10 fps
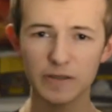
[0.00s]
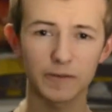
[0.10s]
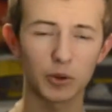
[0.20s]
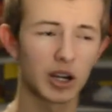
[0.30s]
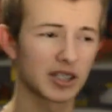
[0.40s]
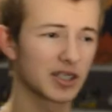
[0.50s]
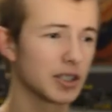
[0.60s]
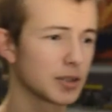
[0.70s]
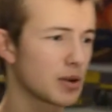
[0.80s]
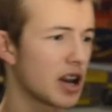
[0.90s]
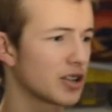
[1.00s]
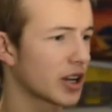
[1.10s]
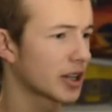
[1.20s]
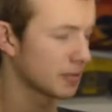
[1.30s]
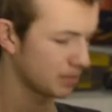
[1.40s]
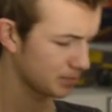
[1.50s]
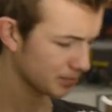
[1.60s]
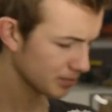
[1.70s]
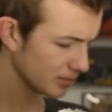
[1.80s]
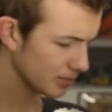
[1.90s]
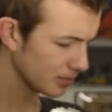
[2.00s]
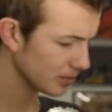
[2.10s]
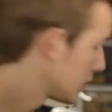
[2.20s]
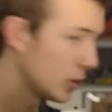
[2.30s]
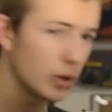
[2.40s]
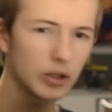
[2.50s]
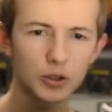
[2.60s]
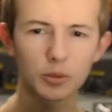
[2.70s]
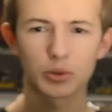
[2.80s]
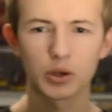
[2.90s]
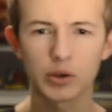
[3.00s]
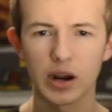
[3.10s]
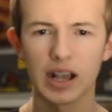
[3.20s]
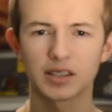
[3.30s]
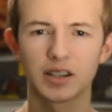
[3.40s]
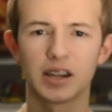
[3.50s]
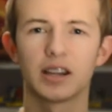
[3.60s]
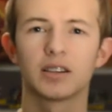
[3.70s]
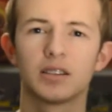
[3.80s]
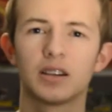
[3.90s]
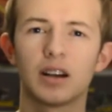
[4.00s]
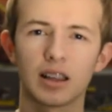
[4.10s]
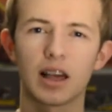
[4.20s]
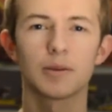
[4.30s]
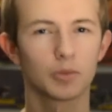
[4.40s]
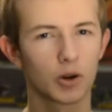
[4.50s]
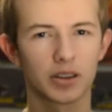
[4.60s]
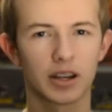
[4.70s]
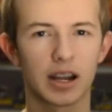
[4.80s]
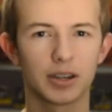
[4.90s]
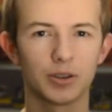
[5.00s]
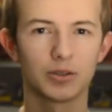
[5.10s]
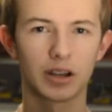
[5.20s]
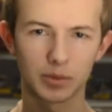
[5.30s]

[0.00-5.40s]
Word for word: for once in this project. You also procrastinate a lot more than I do.